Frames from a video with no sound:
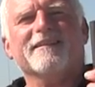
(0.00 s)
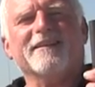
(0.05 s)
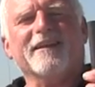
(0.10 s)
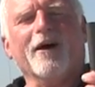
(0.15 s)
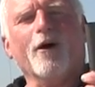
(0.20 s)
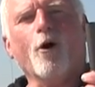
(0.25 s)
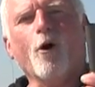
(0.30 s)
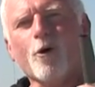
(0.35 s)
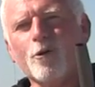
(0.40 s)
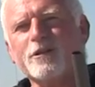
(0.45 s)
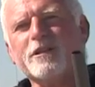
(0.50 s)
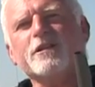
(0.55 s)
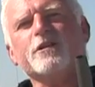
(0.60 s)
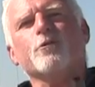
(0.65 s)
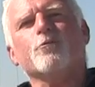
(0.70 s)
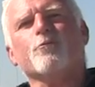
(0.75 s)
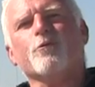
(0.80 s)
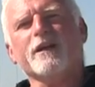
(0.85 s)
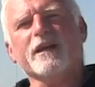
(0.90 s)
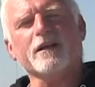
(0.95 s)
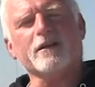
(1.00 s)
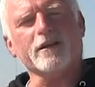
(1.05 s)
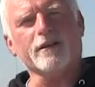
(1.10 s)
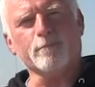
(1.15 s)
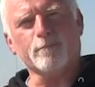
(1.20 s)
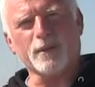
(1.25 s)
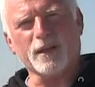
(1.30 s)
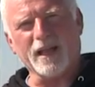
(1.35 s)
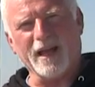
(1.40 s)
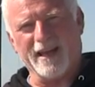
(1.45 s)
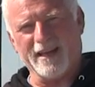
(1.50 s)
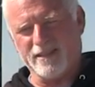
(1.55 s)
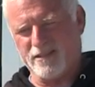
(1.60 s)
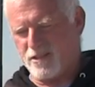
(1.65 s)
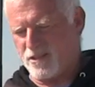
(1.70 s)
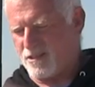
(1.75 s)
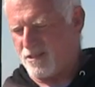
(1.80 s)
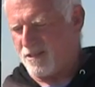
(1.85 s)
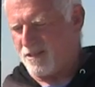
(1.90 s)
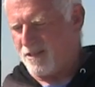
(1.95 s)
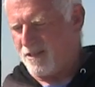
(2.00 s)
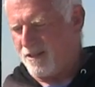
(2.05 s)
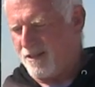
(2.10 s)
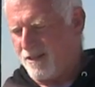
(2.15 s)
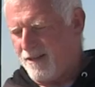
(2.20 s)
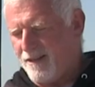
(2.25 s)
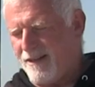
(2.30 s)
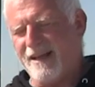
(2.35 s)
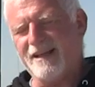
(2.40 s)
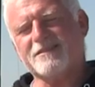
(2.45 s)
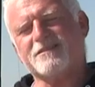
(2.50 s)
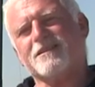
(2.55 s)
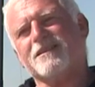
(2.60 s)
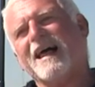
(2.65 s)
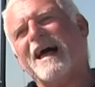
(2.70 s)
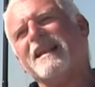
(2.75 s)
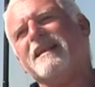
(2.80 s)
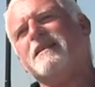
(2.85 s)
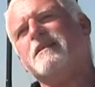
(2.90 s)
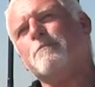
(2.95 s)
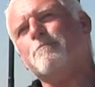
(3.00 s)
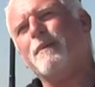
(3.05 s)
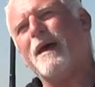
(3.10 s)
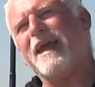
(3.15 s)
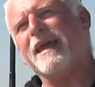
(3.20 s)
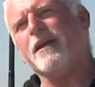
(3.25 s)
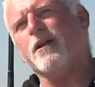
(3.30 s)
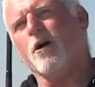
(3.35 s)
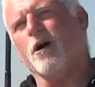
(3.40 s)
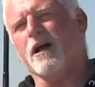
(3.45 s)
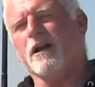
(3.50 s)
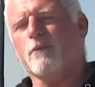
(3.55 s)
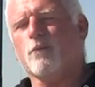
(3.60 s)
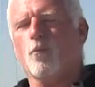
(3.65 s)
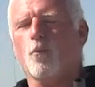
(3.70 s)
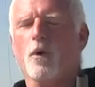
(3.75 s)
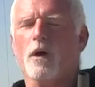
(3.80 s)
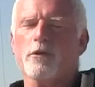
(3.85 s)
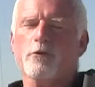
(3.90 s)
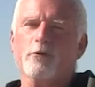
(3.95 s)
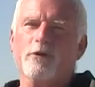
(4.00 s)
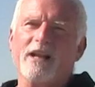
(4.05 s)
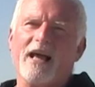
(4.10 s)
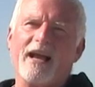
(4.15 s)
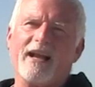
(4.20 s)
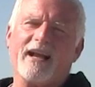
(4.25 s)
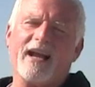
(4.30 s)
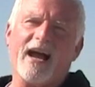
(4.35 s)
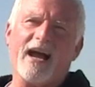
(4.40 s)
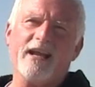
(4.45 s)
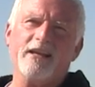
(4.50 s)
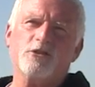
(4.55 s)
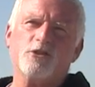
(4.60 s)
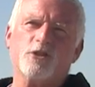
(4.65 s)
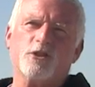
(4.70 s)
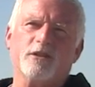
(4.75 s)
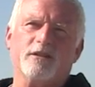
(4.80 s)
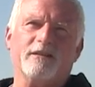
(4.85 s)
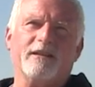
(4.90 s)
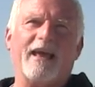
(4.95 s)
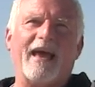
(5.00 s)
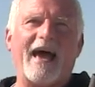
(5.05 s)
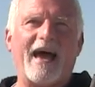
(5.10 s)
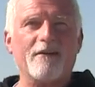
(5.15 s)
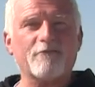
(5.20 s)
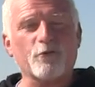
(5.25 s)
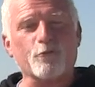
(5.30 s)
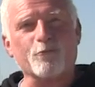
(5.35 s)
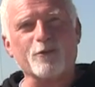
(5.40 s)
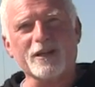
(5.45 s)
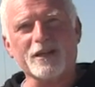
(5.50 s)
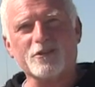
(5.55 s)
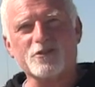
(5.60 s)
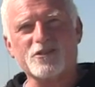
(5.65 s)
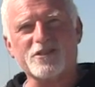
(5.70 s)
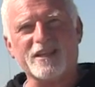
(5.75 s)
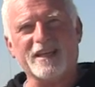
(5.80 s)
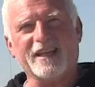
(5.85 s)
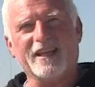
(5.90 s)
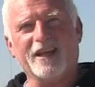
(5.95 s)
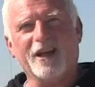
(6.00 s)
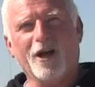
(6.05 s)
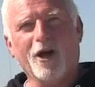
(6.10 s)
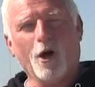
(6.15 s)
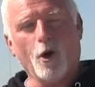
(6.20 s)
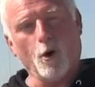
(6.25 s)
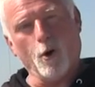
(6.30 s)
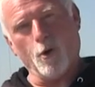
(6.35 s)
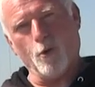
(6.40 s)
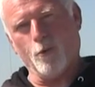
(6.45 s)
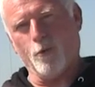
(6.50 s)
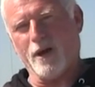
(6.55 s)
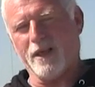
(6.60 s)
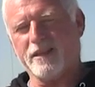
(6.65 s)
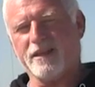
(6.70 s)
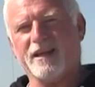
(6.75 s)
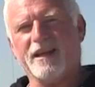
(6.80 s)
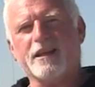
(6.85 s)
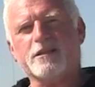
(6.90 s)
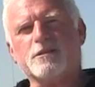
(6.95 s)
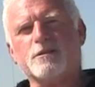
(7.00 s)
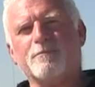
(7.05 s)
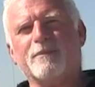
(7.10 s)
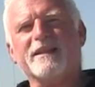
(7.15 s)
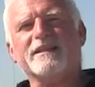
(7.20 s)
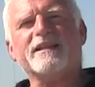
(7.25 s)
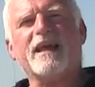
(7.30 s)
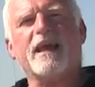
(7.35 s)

They're holding your reel in place. There's a lot of debate on whether or not guys should have a reel seat or whether they should be